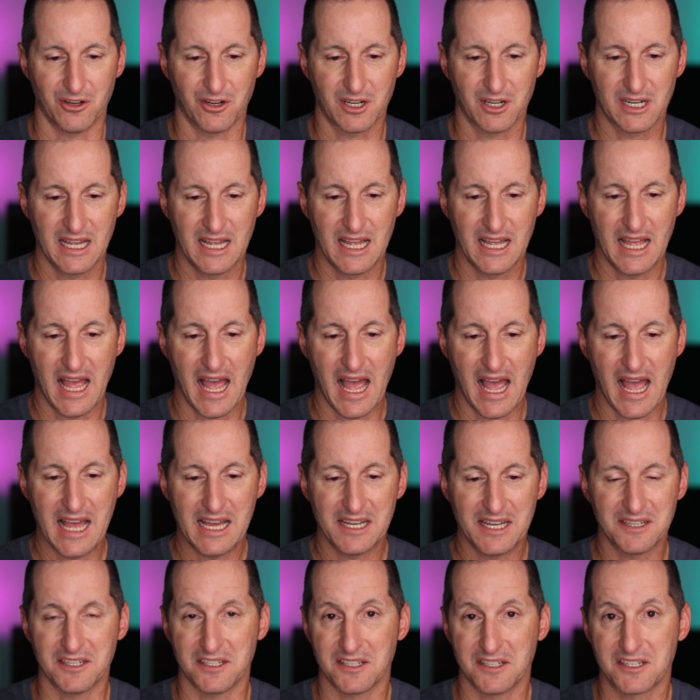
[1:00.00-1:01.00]
doc,
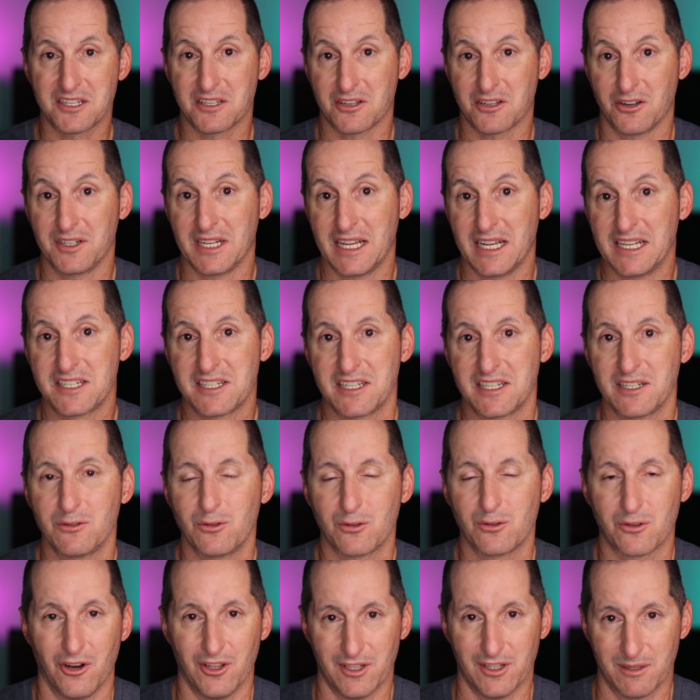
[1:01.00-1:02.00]
and it's got a
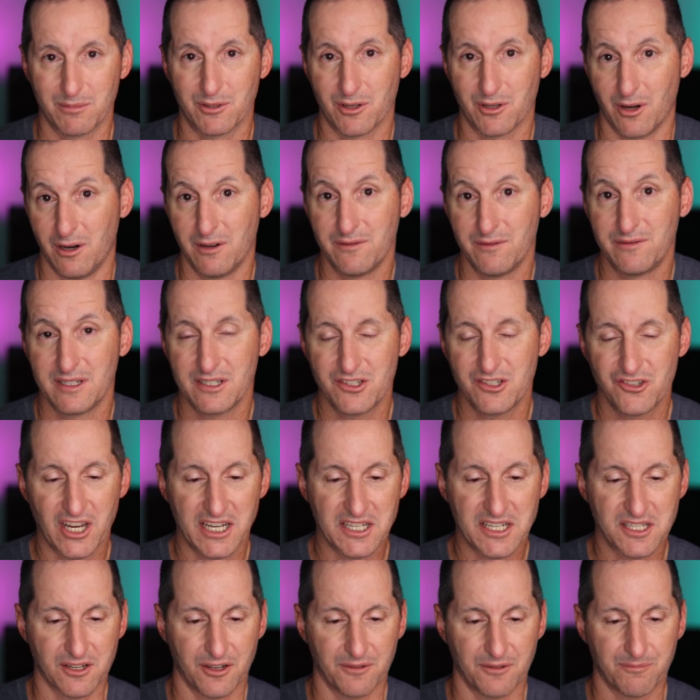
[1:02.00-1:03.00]
single column of
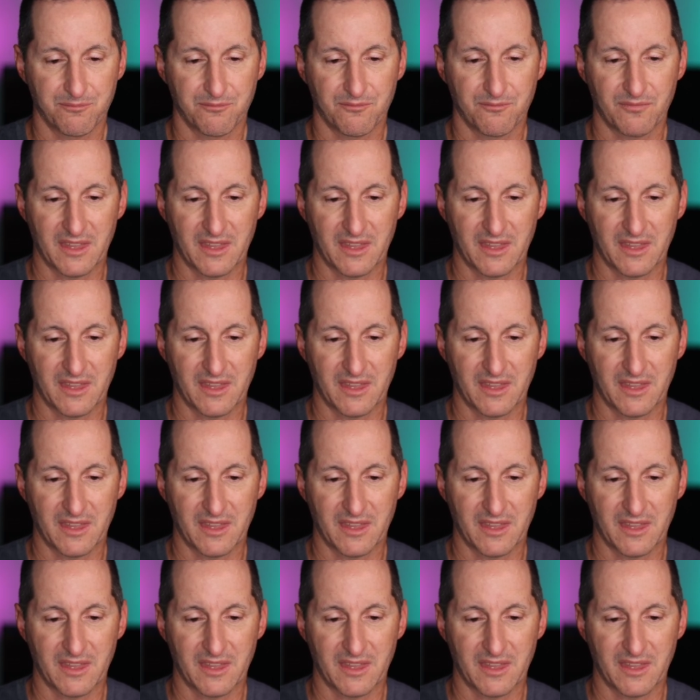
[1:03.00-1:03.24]
JSON.